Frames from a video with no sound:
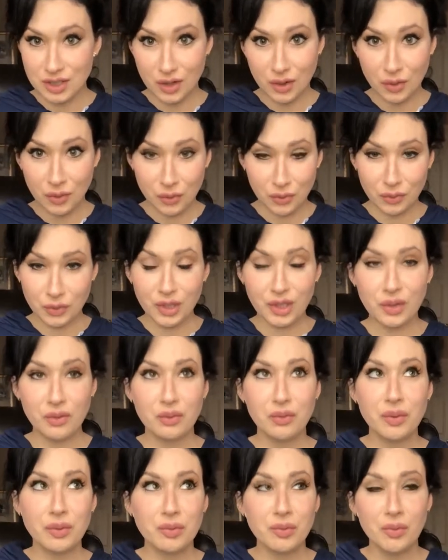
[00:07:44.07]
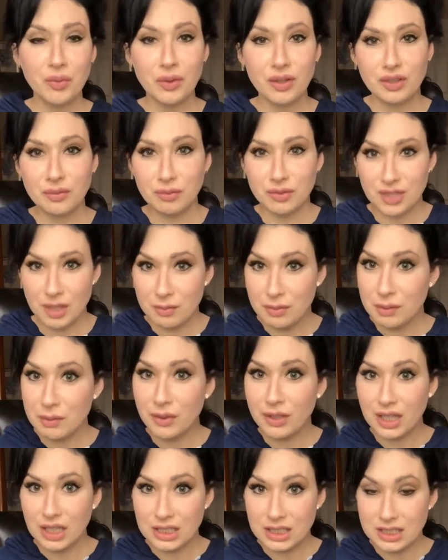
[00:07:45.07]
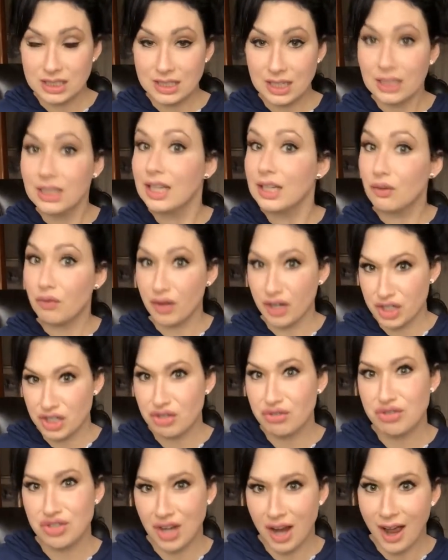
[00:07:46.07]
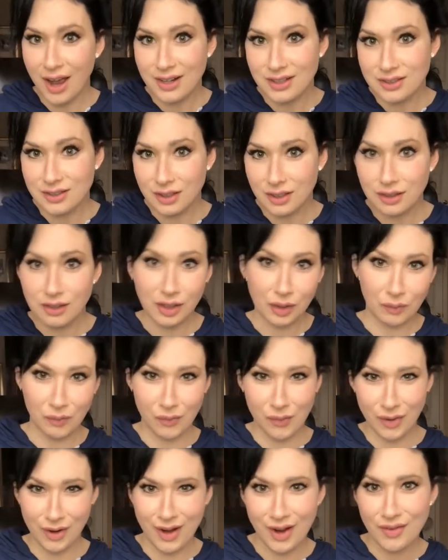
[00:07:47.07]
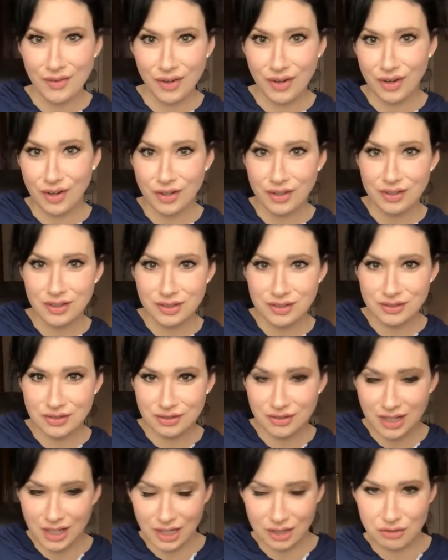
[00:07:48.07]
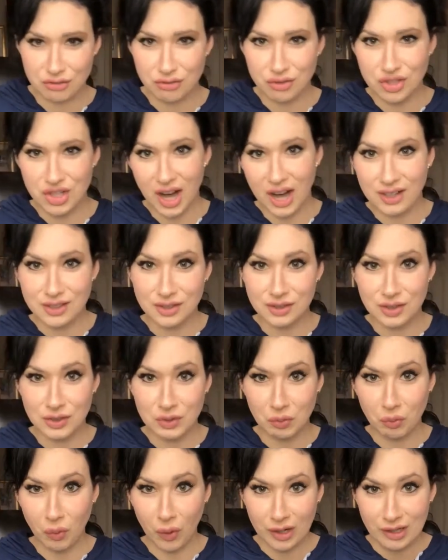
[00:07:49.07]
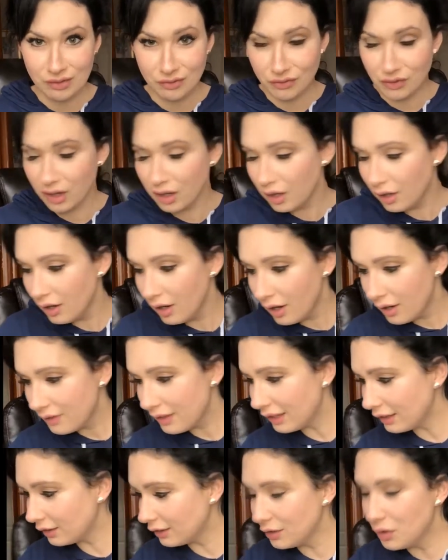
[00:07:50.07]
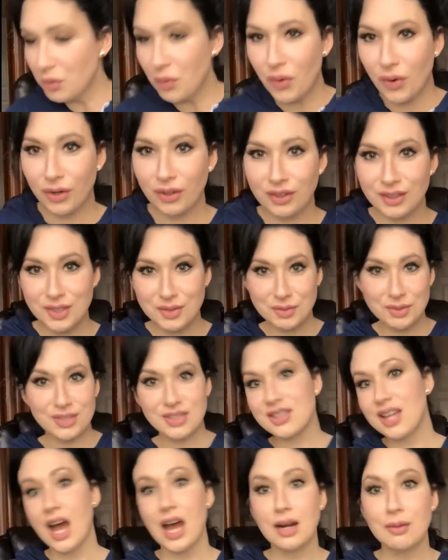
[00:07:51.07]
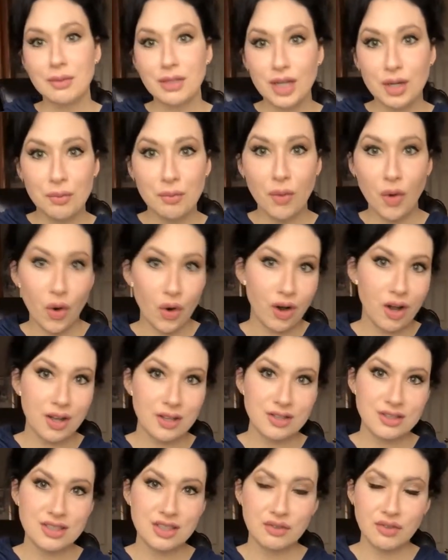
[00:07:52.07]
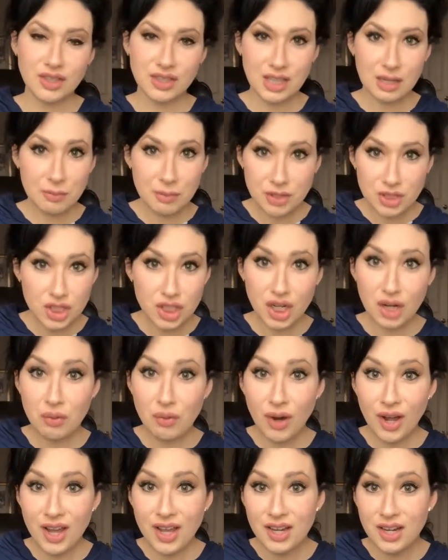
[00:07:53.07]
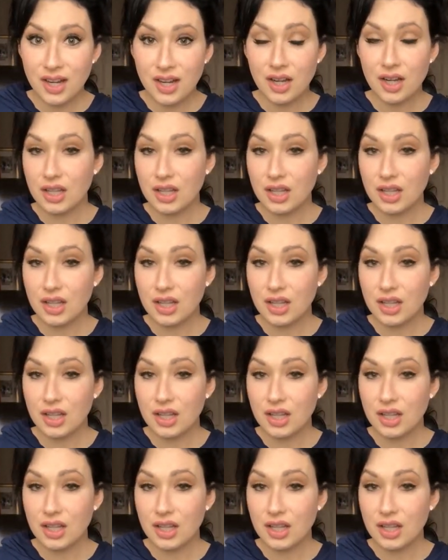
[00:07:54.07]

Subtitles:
So, you know, some people like to say, like Rachel Jackson, like whatever, Andrew Jackson's wife, that New Orleans was Sodom and Gomorrah and stuff like that. But you know what?